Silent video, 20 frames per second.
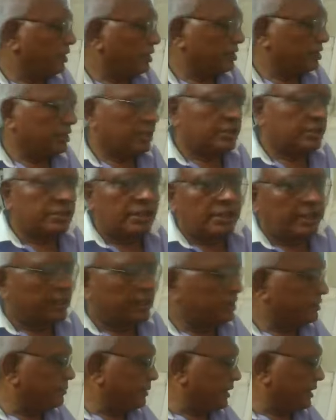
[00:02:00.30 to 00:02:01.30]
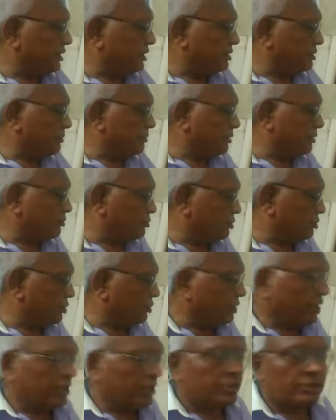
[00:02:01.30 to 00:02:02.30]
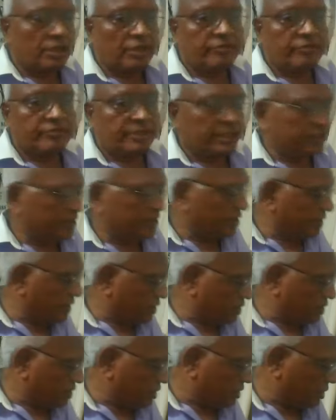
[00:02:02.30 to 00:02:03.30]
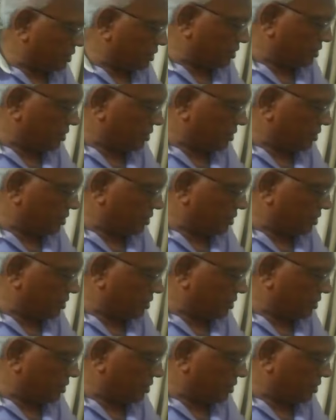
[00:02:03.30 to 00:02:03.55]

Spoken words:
Yesterday, I explained about duties of resident engineer,